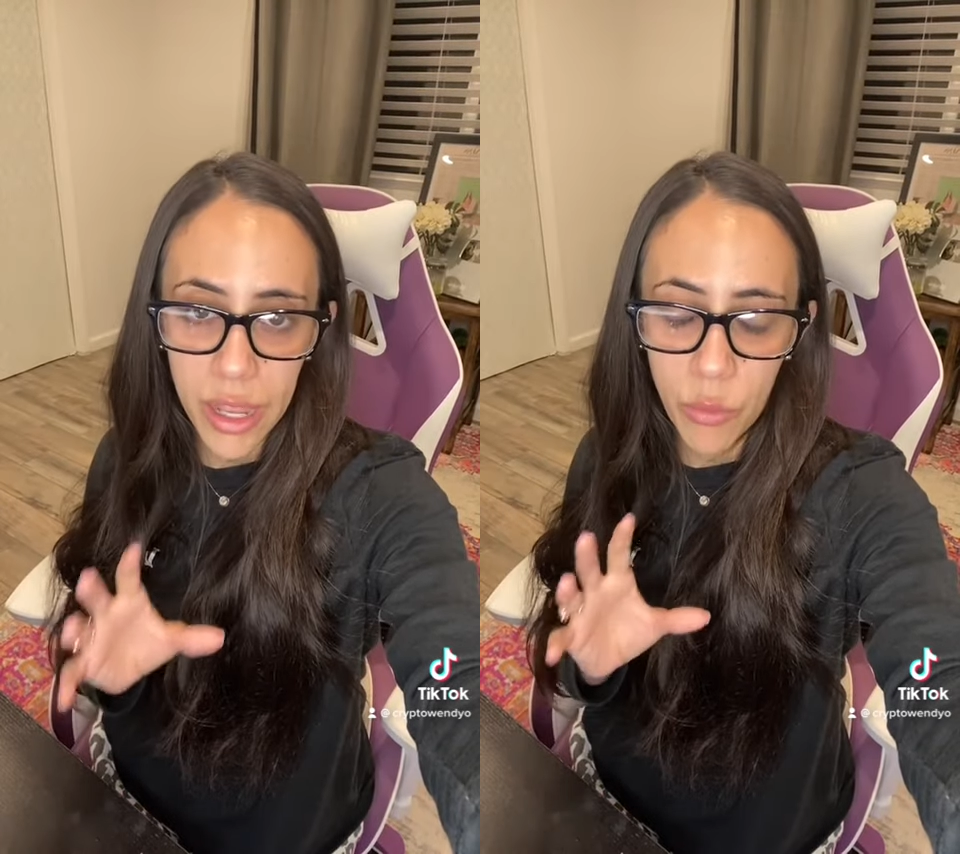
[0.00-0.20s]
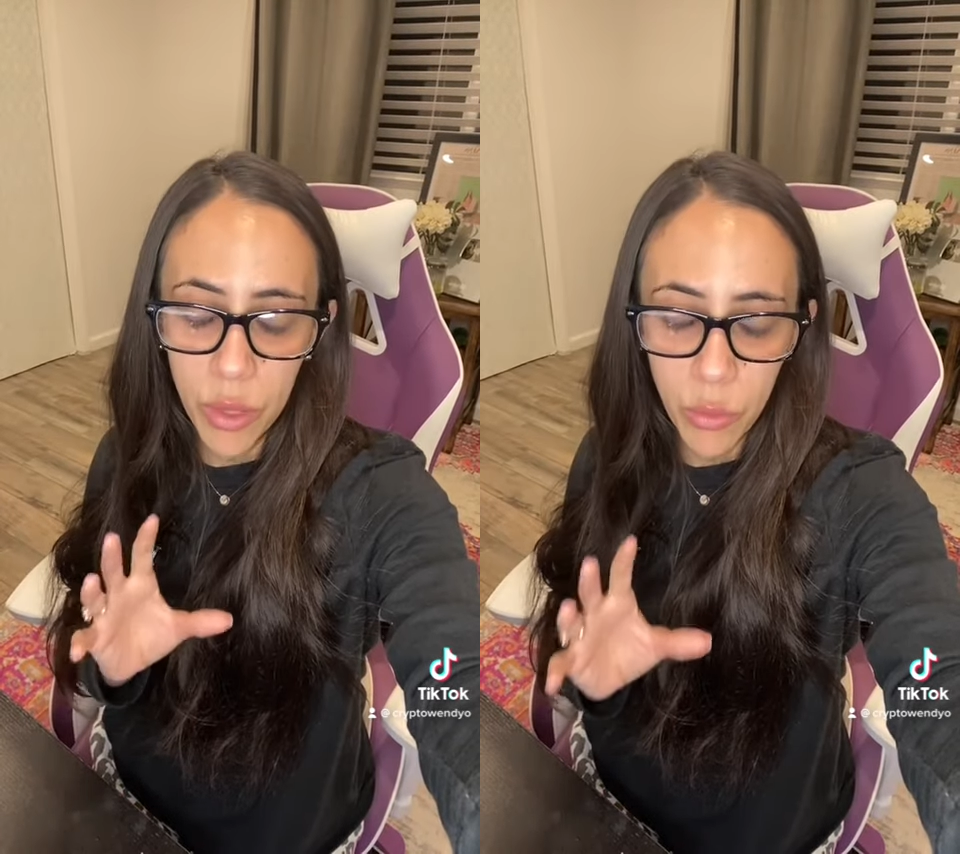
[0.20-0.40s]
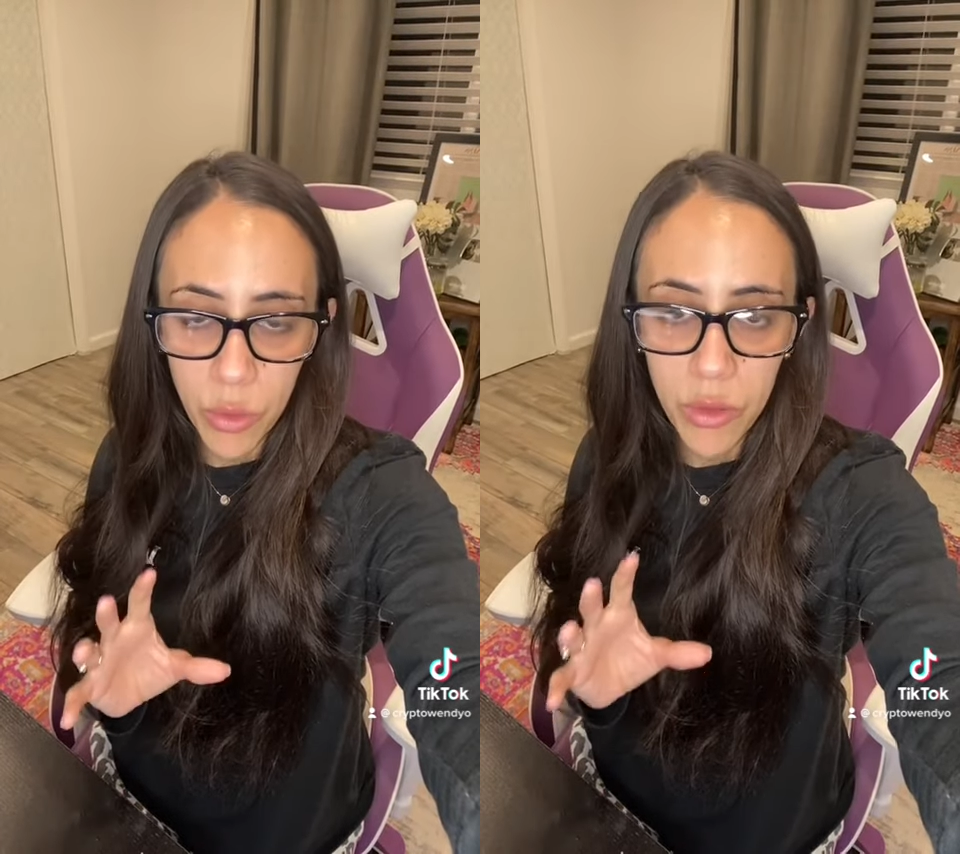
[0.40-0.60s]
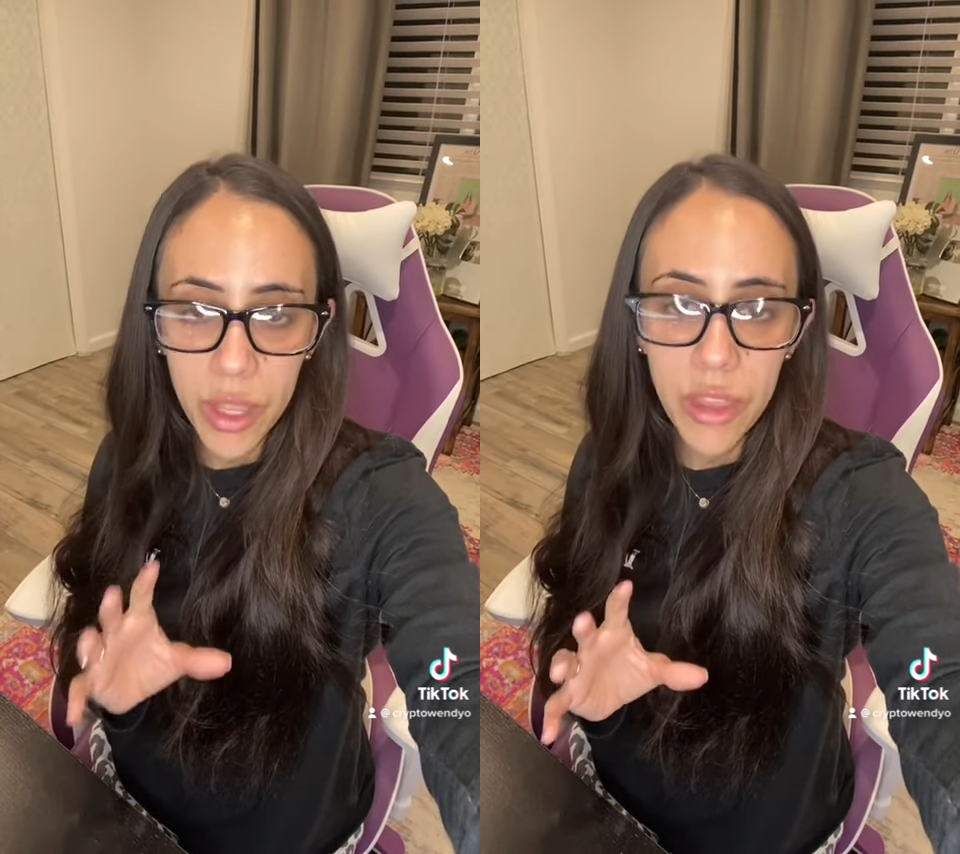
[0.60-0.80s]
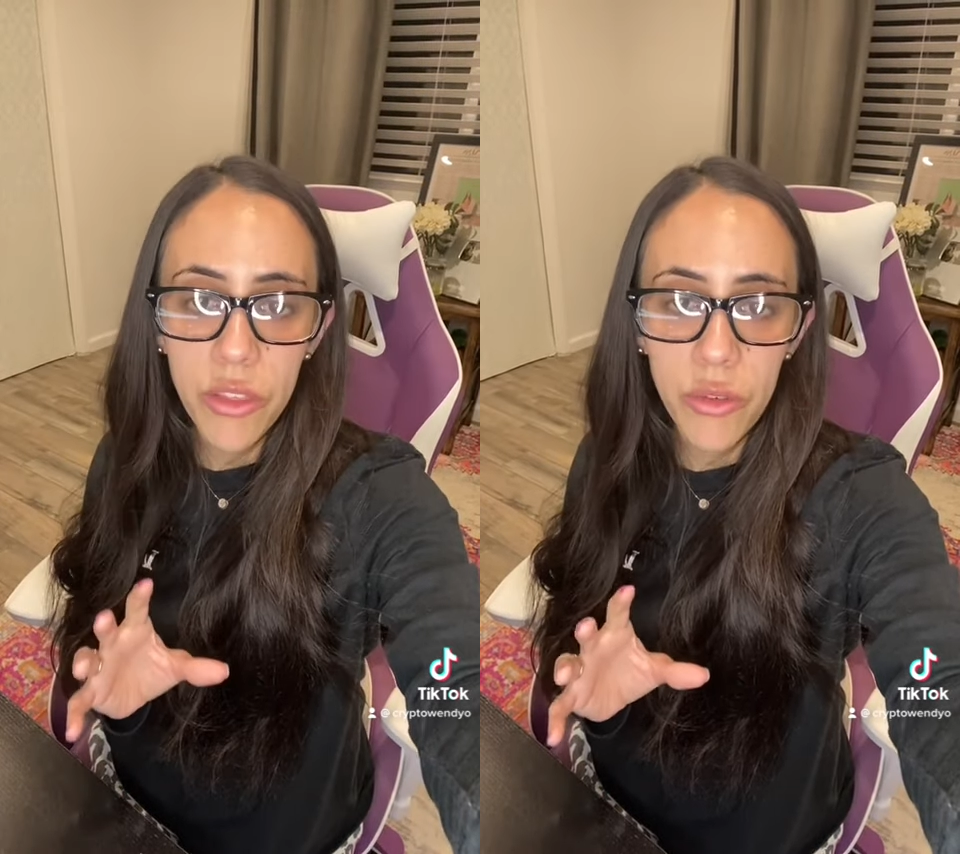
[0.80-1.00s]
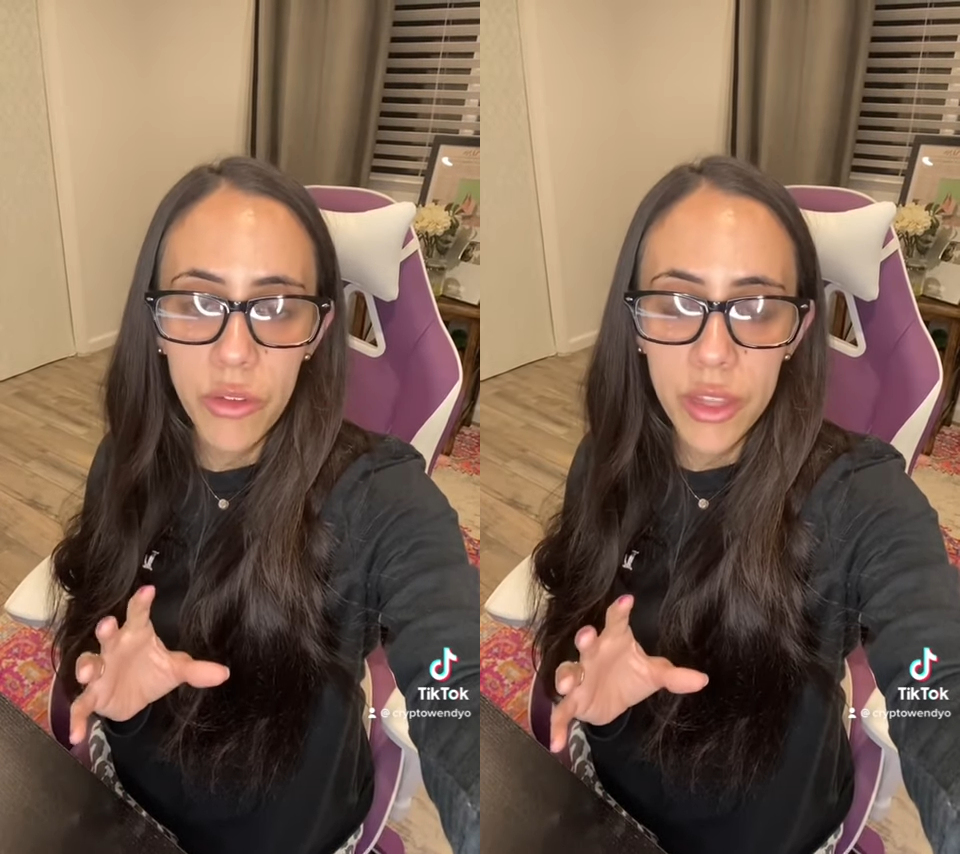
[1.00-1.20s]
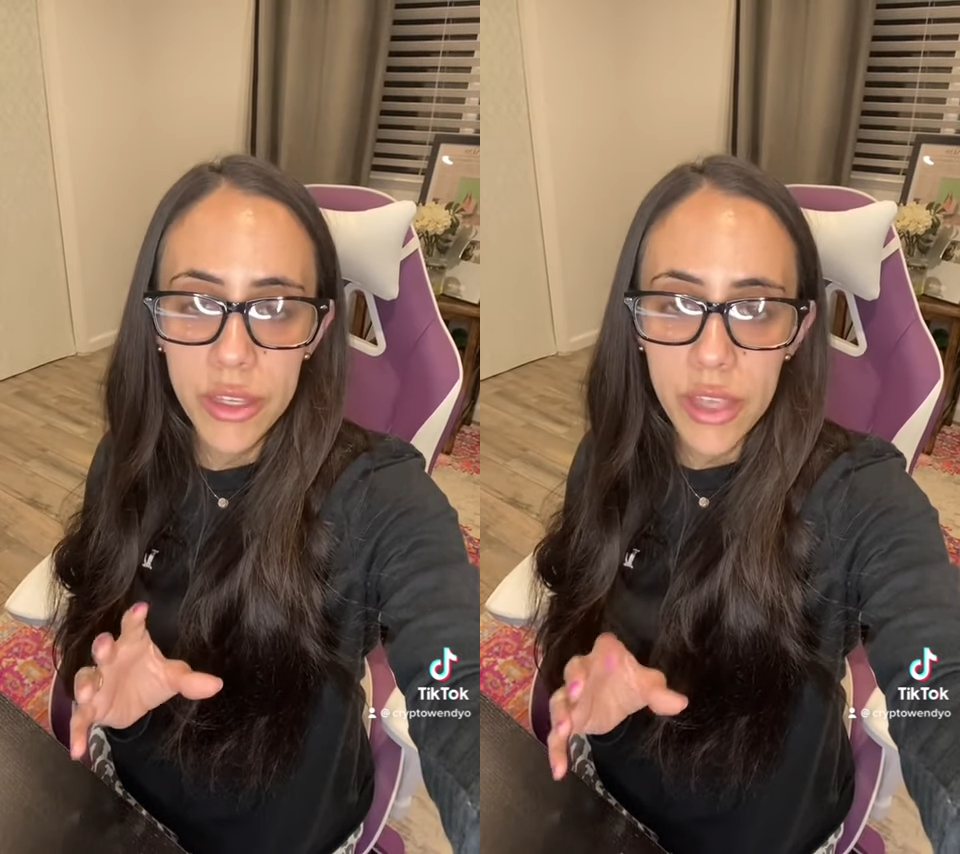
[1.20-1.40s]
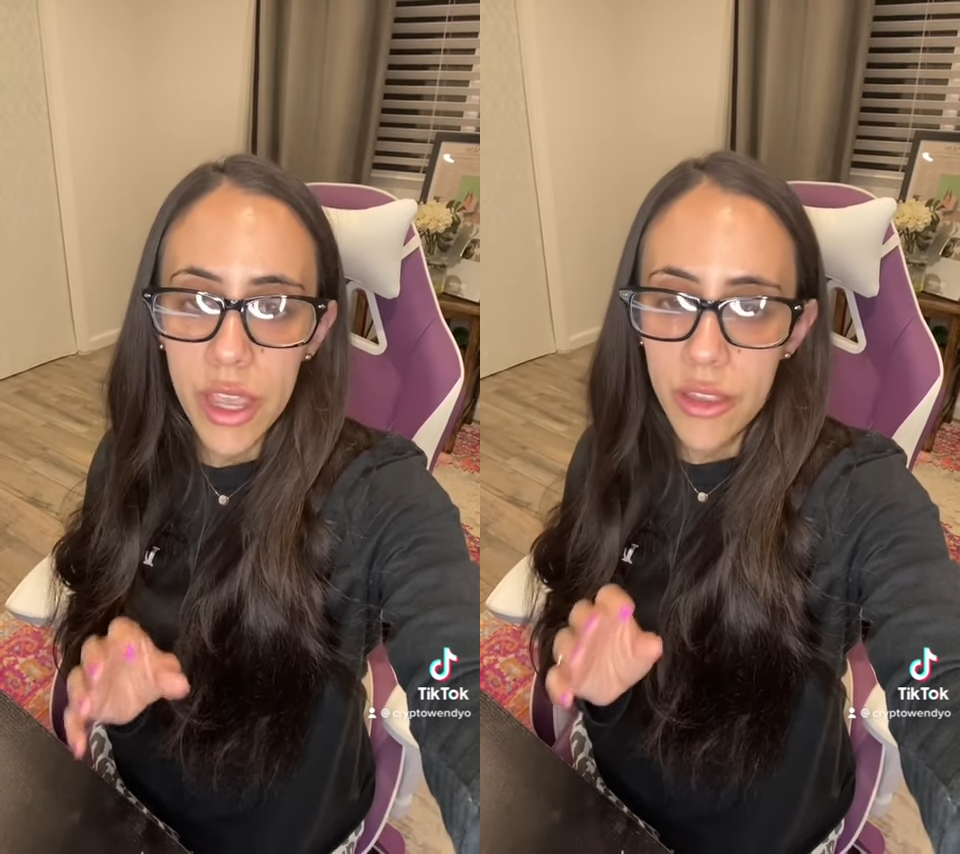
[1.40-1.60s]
and we will get through this.